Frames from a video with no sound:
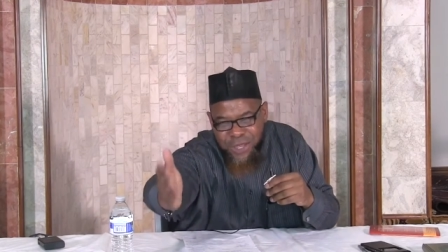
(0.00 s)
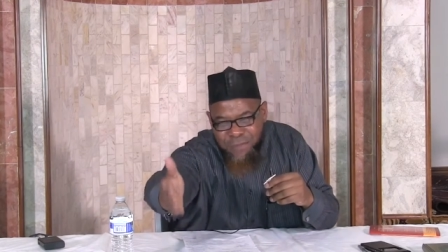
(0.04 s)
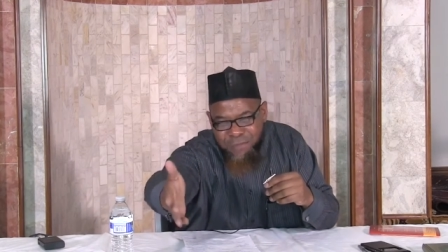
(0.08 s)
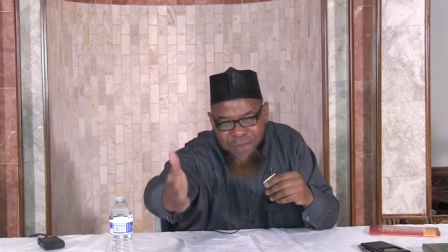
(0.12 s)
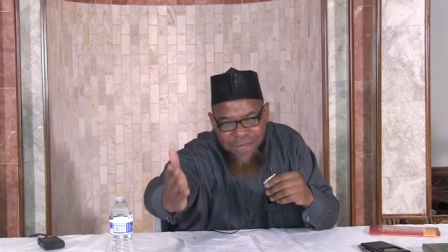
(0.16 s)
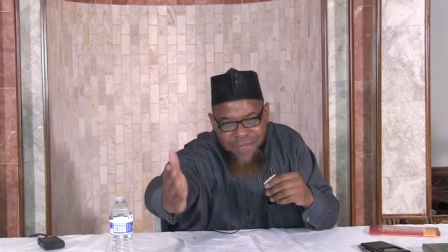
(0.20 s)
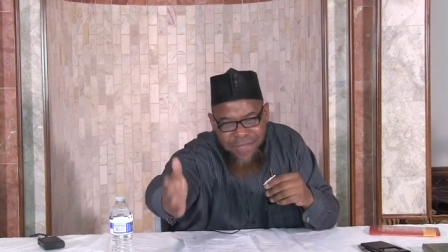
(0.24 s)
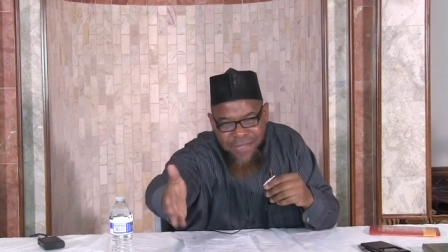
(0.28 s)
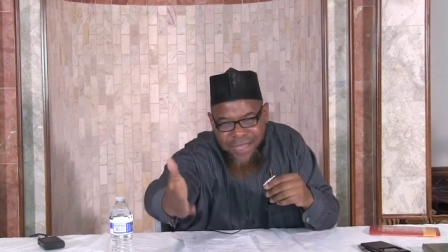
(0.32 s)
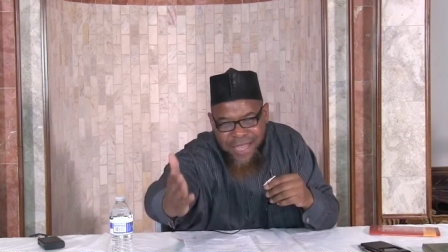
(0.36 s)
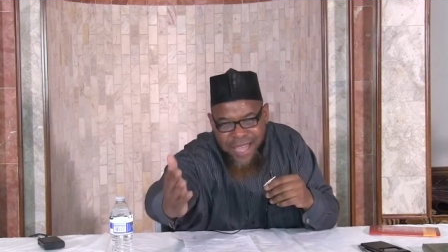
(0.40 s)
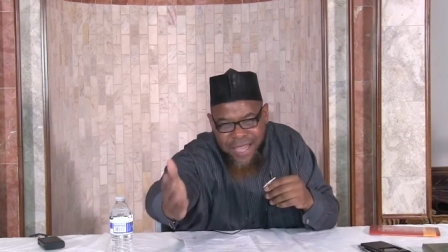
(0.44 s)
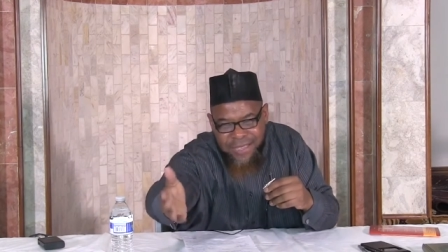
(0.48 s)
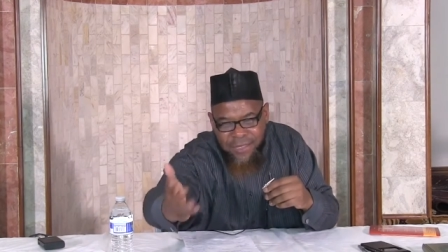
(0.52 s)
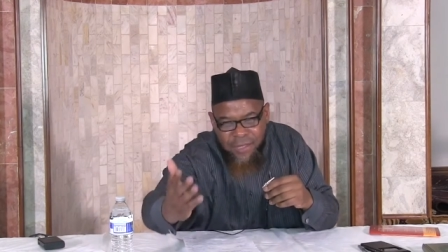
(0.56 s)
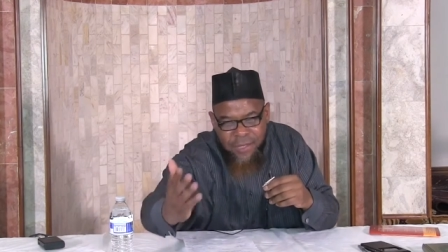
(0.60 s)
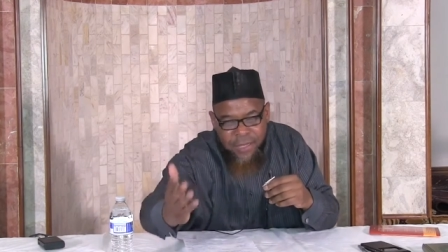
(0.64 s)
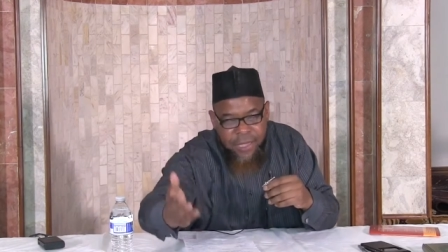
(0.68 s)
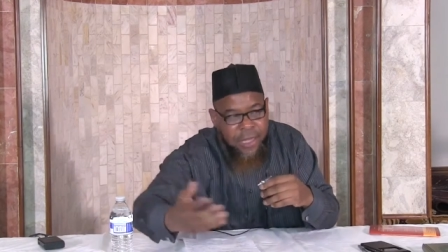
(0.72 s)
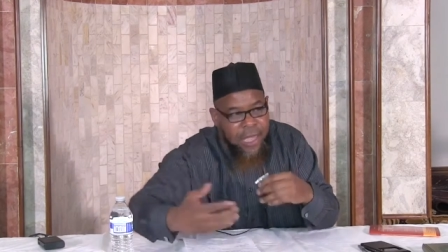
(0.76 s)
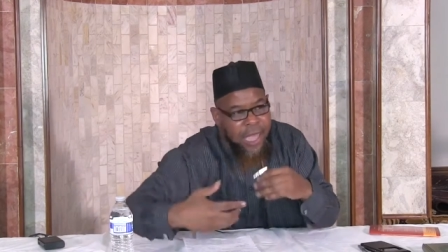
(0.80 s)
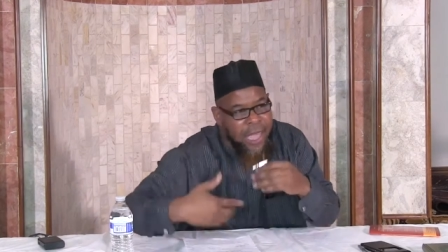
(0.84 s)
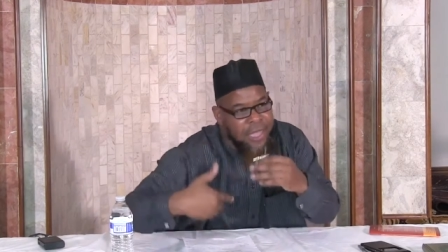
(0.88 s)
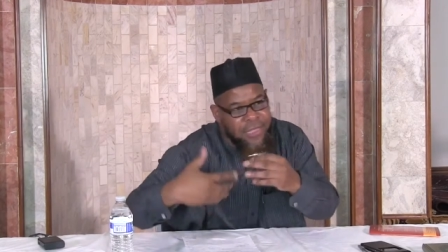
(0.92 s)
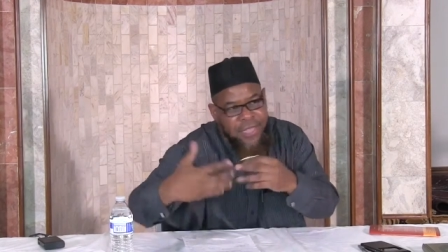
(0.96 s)
Your mother got
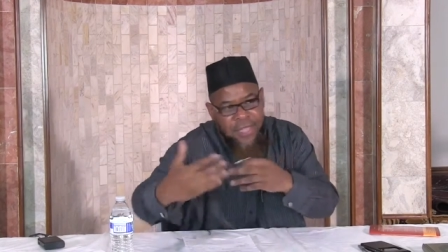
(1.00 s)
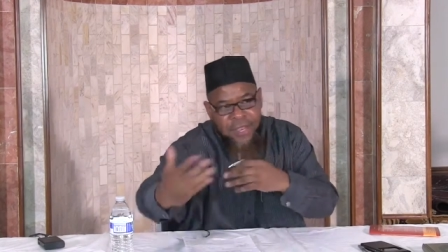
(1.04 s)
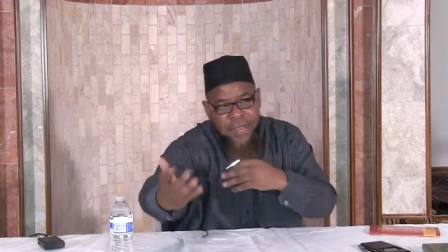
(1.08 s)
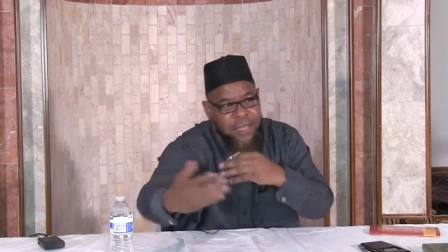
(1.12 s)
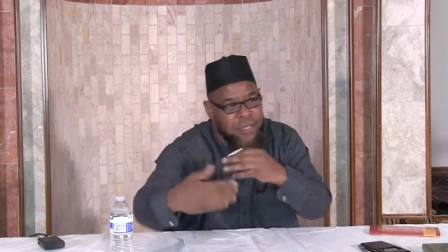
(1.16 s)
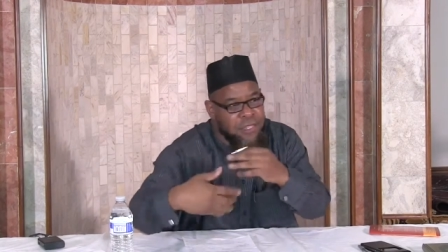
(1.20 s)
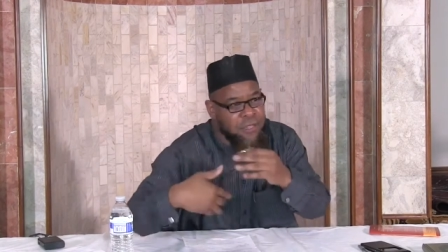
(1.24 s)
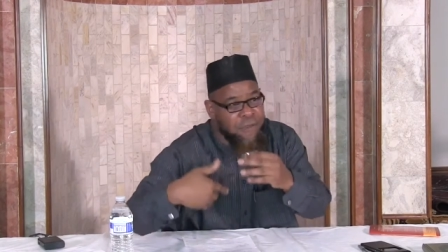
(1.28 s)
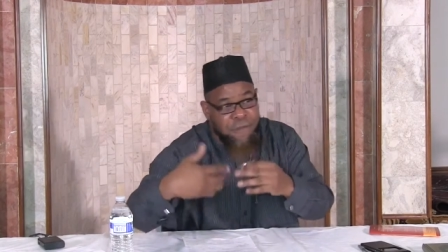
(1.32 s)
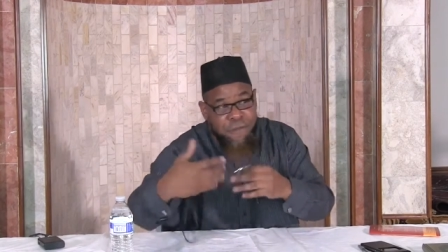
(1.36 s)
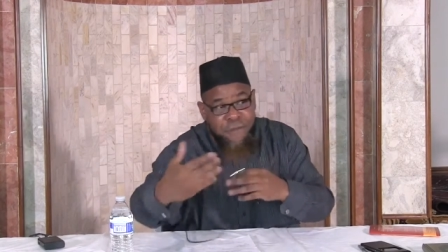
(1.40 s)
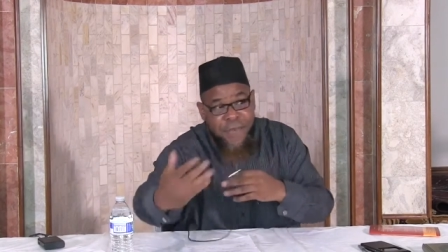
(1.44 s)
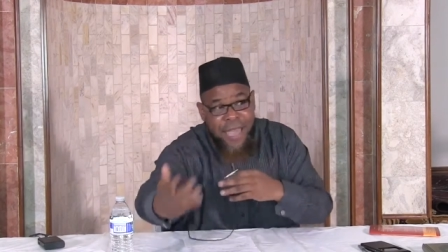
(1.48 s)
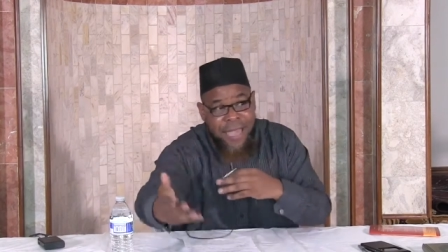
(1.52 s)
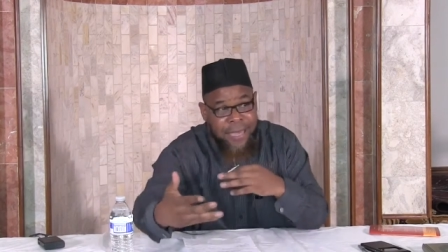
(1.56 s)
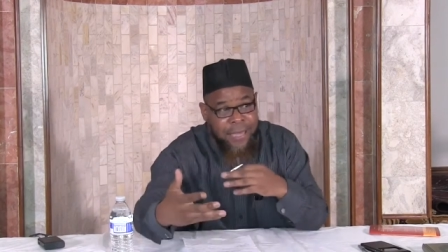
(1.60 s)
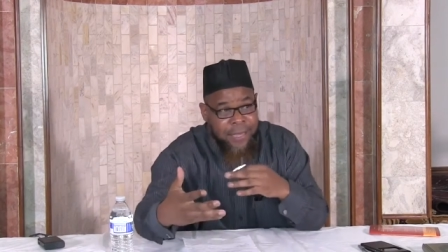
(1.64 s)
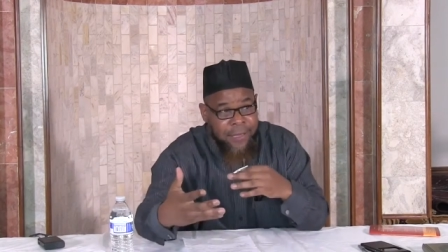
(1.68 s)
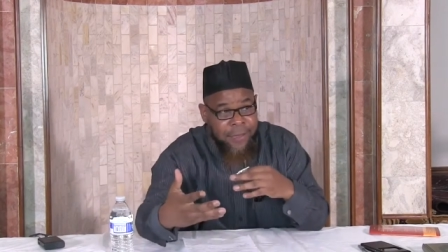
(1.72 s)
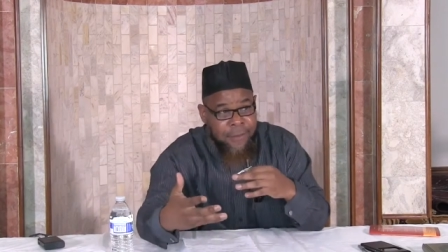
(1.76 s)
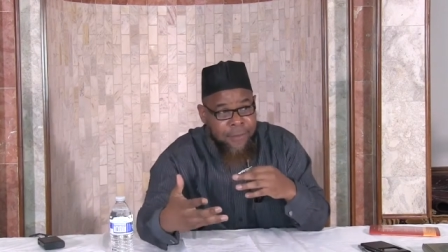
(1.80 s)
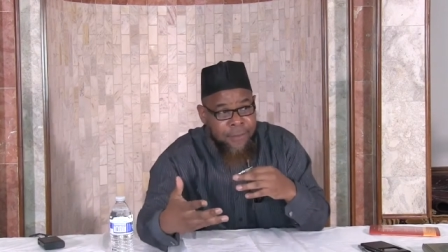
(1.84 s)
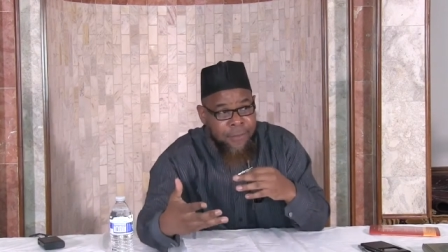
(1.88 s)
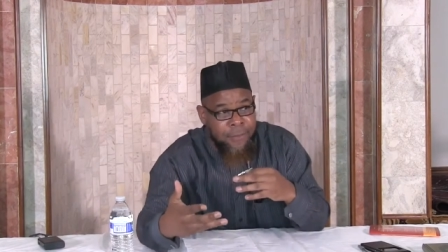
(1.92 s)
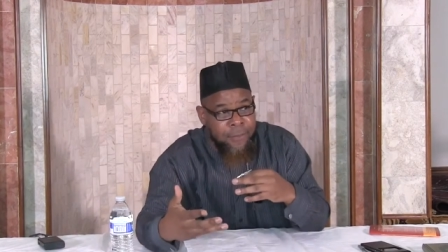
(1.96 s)
the," and then there's a
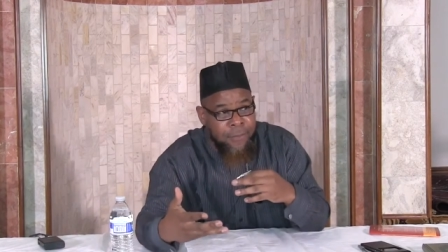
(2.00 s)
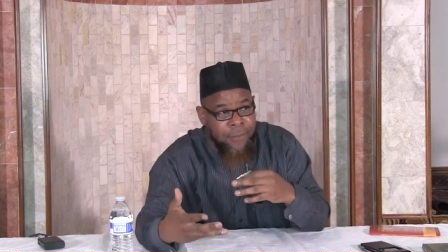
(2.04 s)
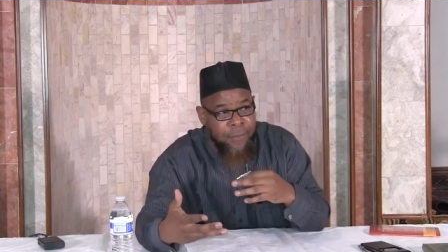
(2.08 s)
fight.